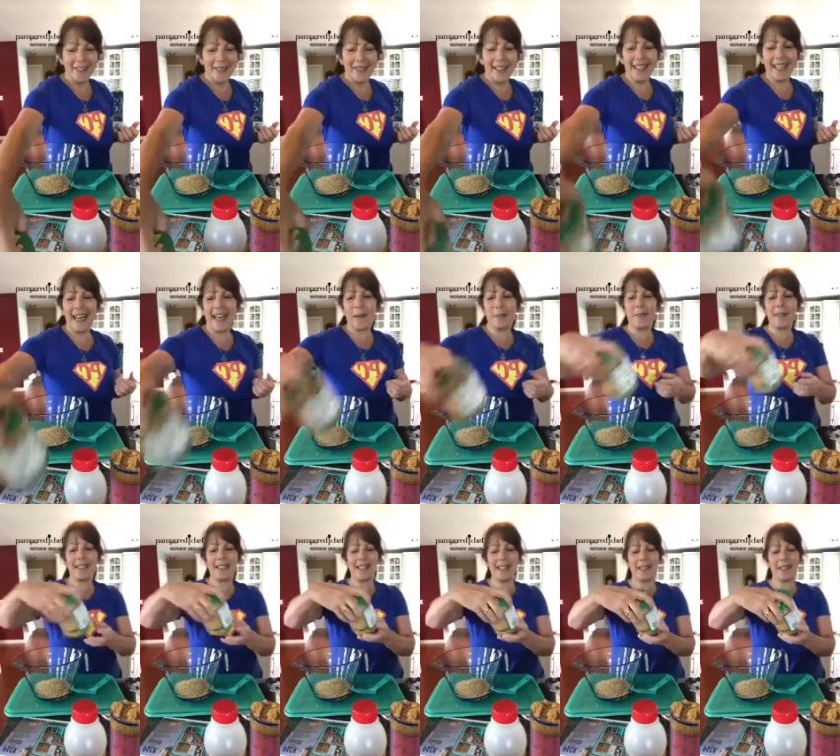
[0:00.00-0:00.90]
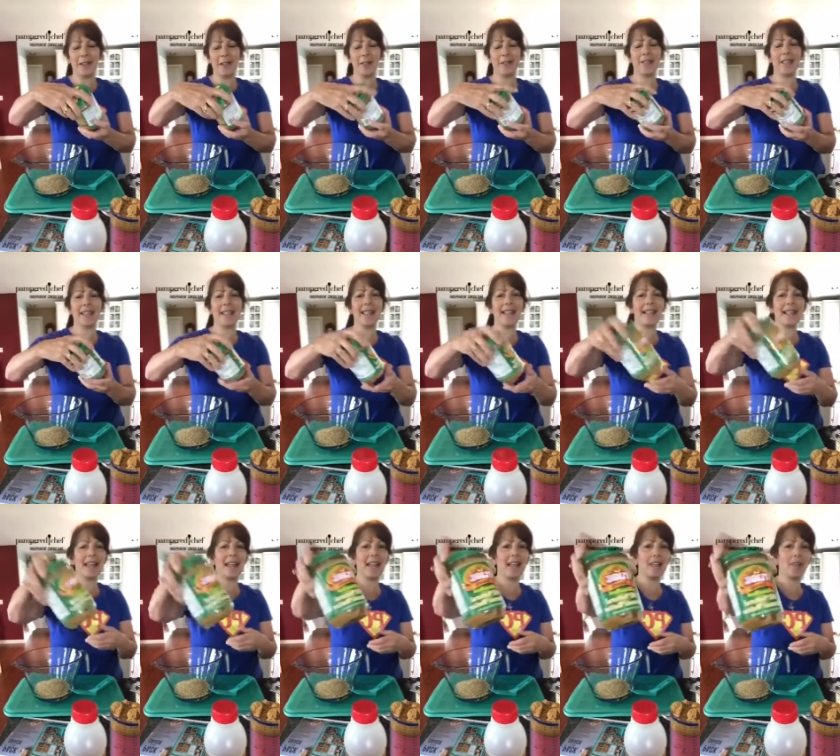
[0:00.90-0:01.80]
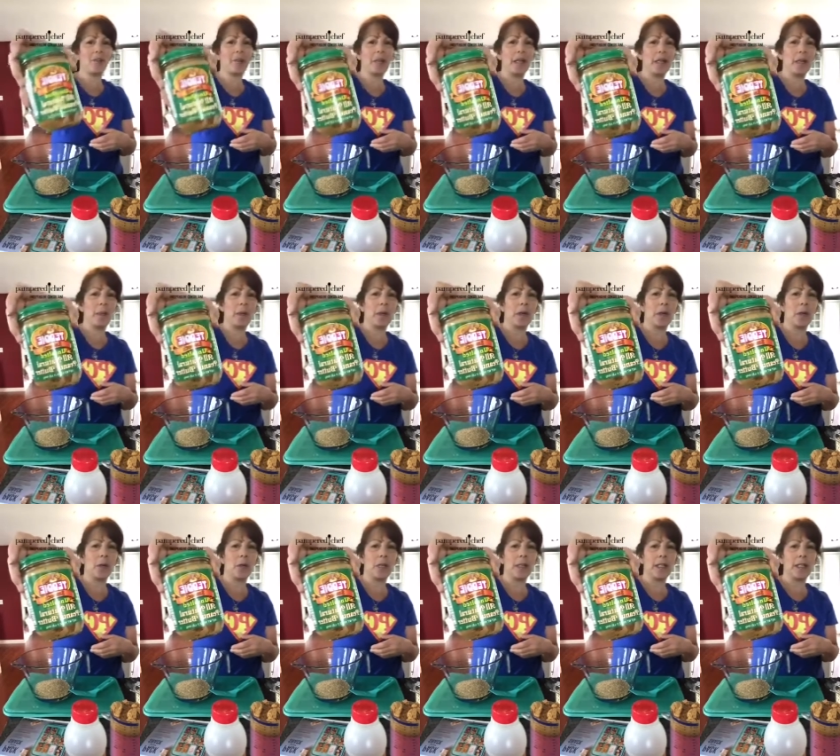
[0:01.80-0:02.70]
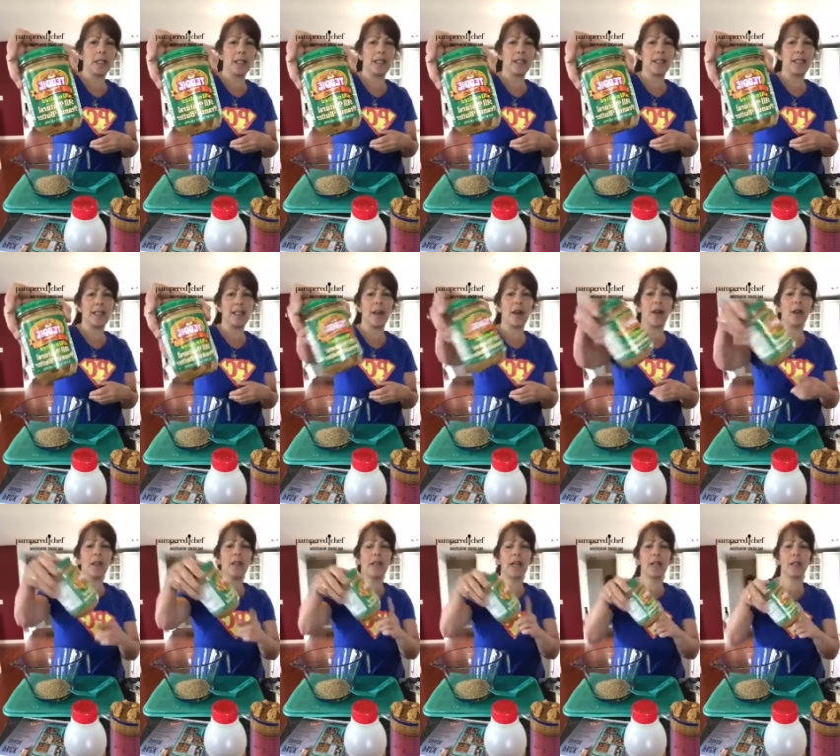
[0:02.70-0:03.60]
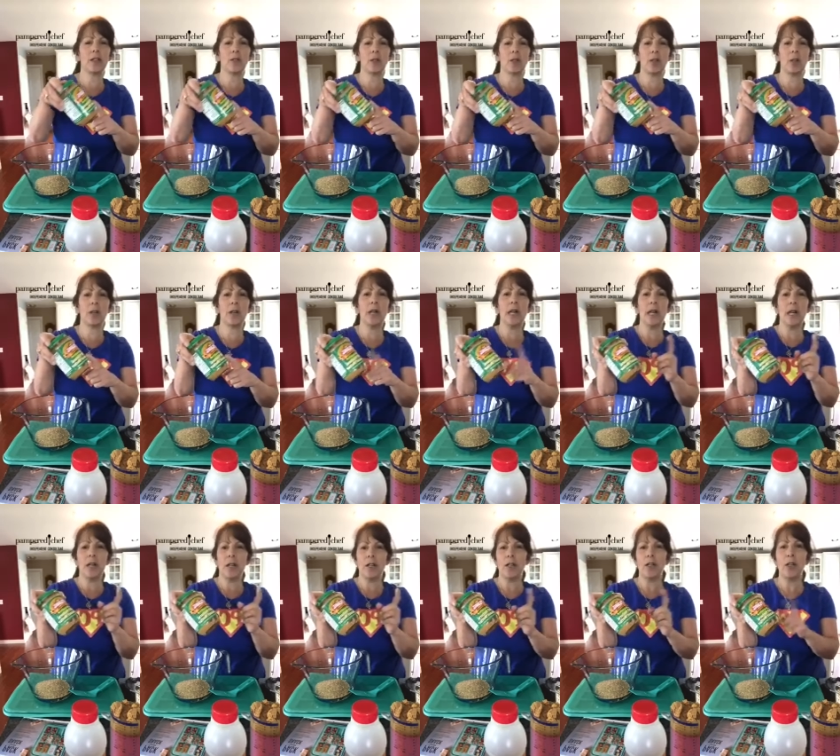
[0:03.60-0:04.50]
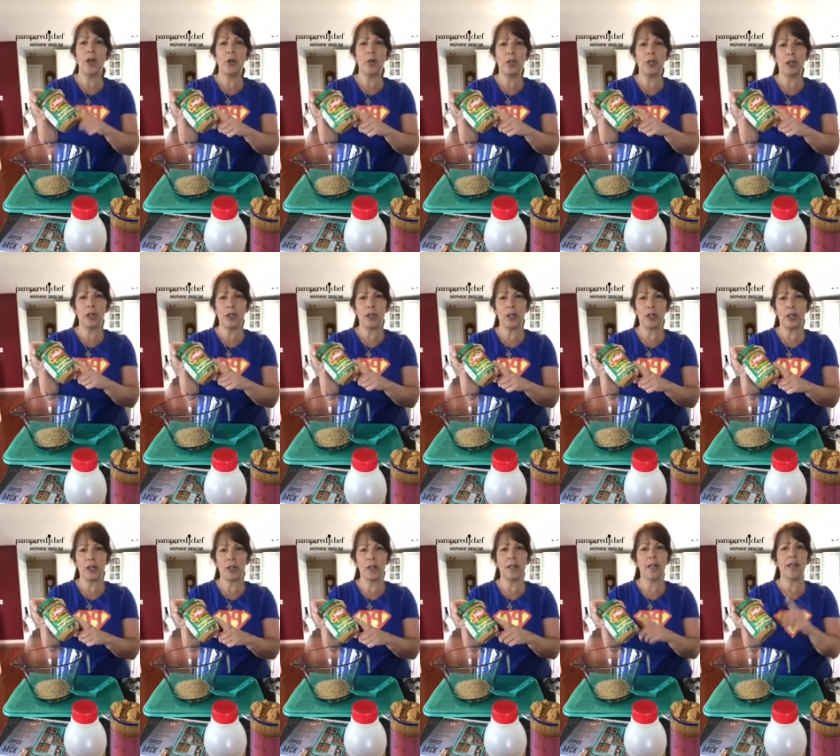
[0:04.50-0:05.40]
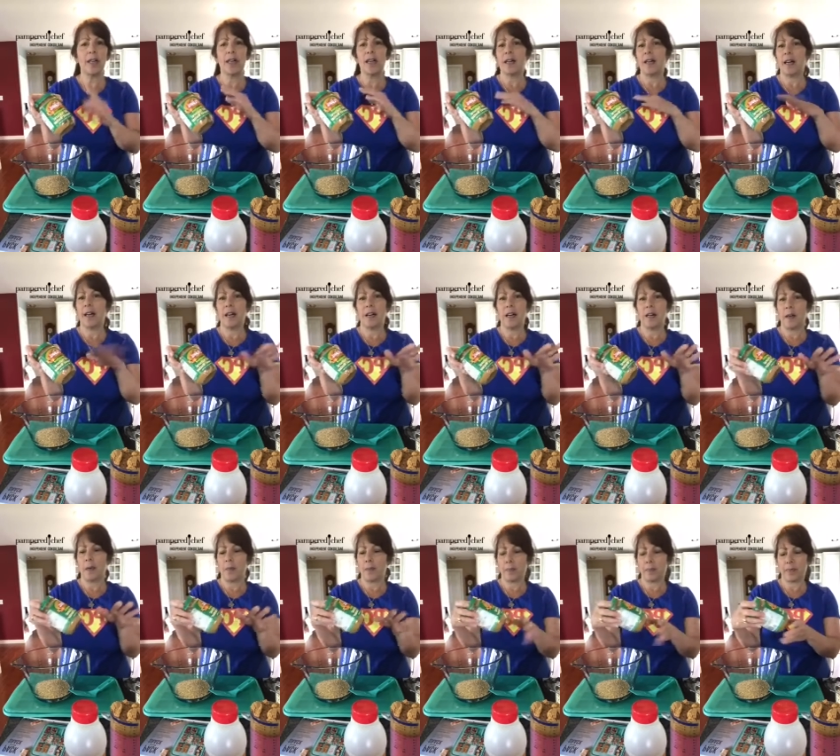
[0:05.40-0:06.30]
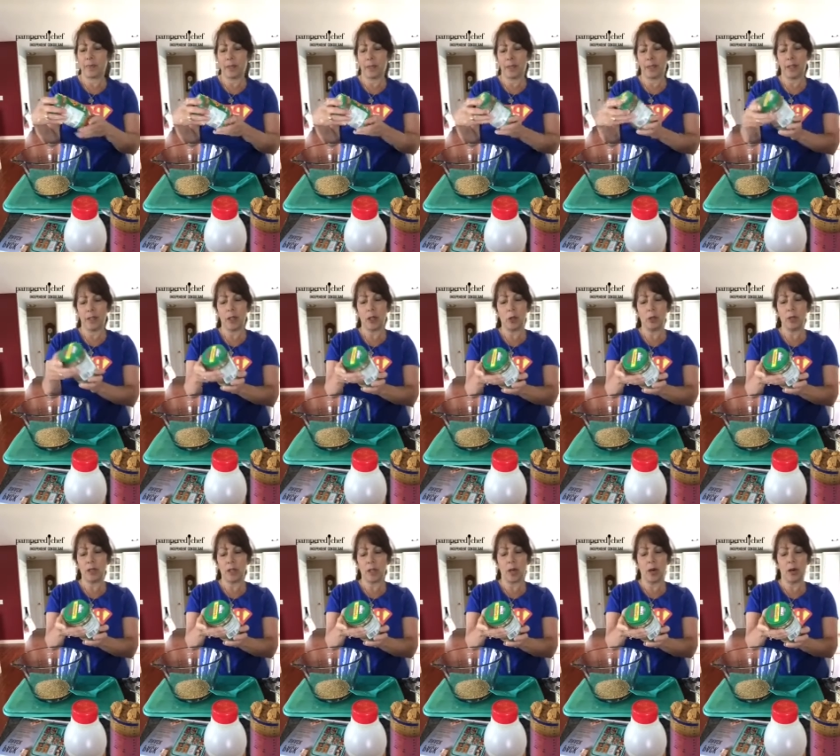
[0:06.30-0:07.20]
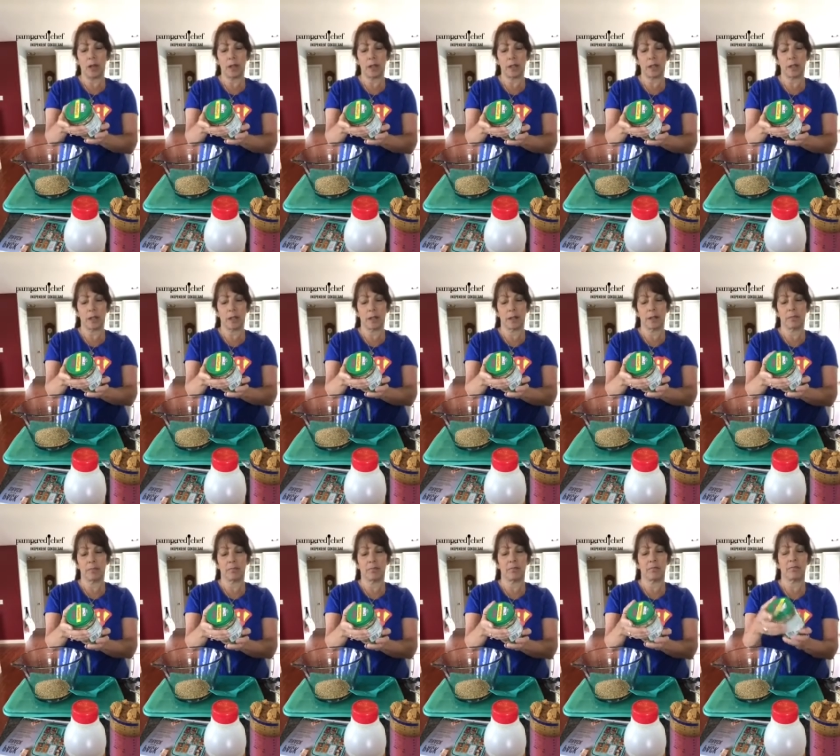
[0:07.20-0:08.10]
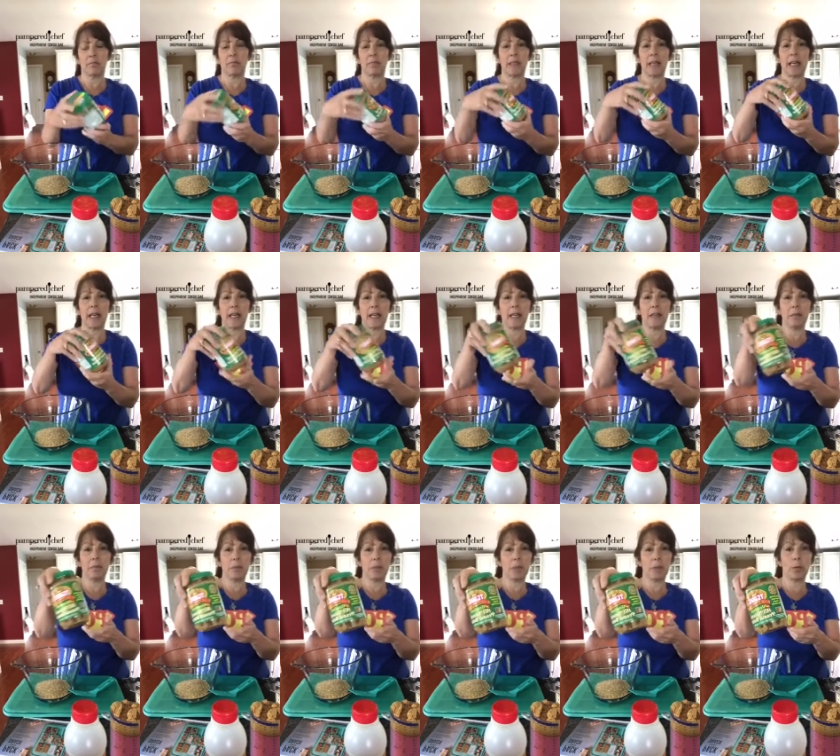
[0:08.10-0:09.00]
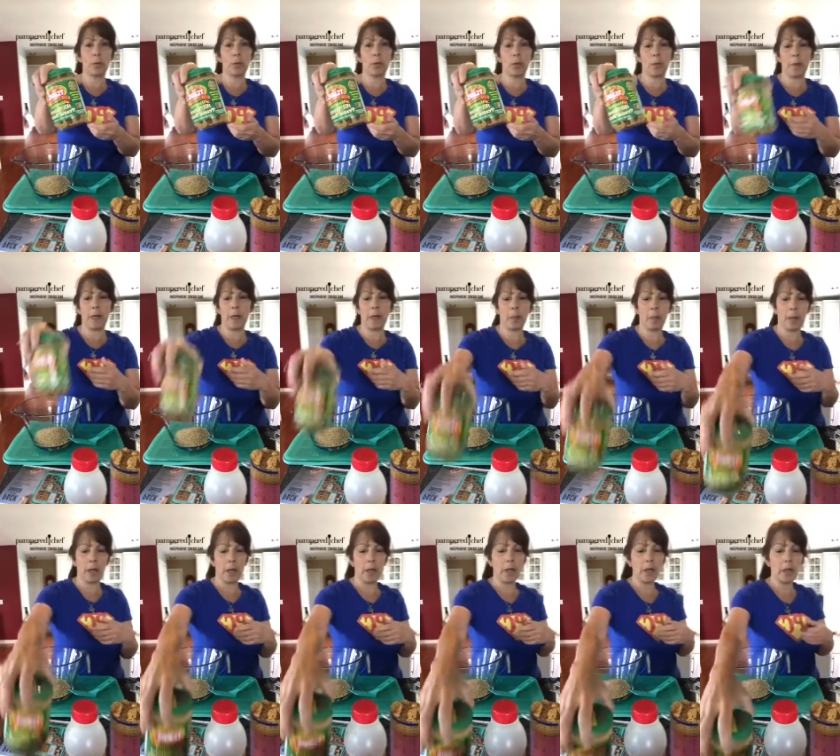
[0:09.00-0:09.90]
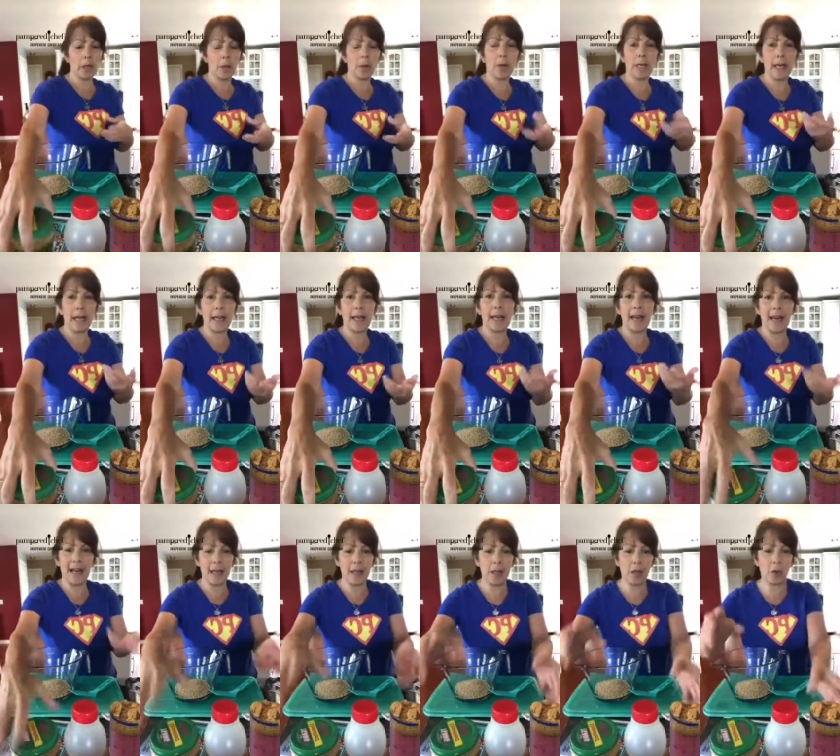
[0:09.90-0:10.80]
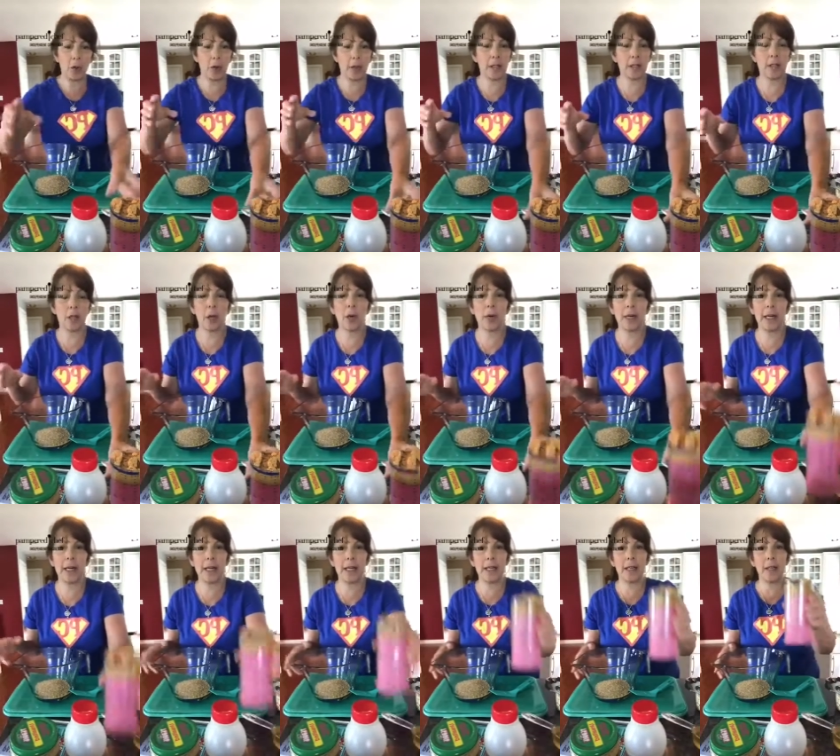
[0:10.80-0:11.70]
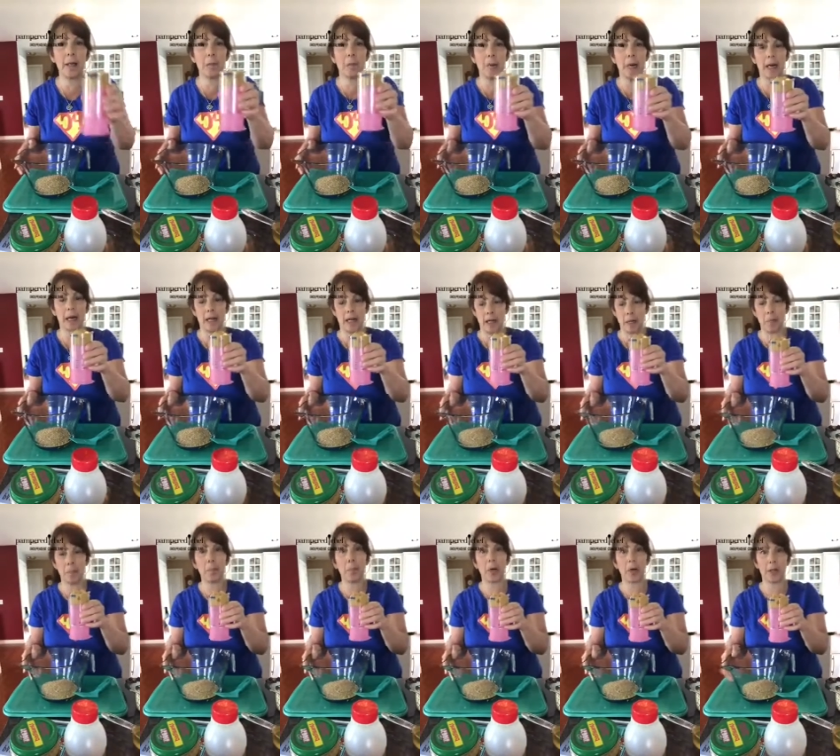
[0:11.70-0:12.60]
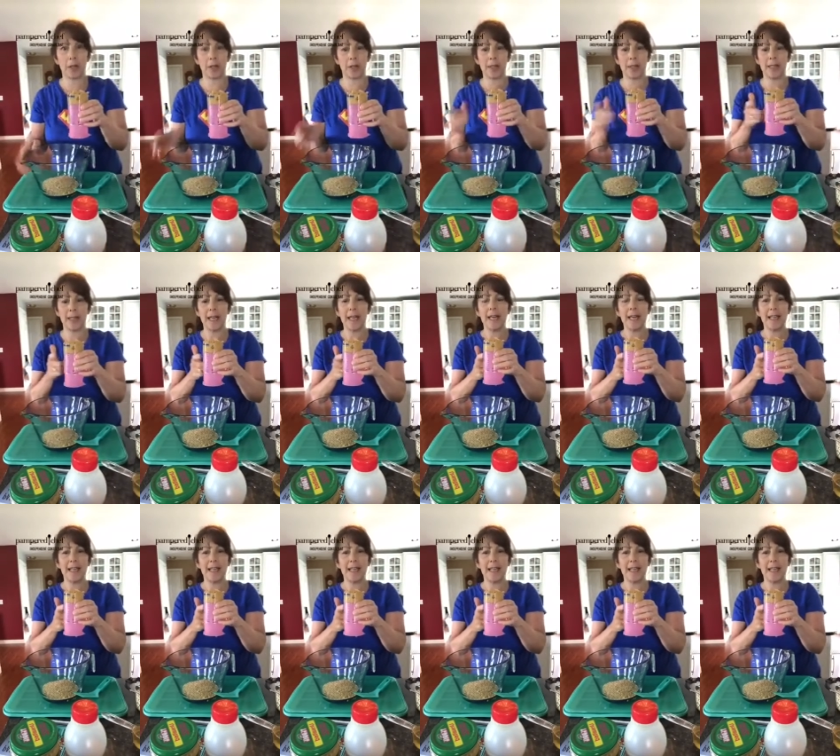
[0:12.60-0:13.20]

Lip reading: We happen to use this kind of peanut butter, which is the all-natural, no sugar, no salt, Teddy Smooth peanut butter. So again, I know what is going in my bars.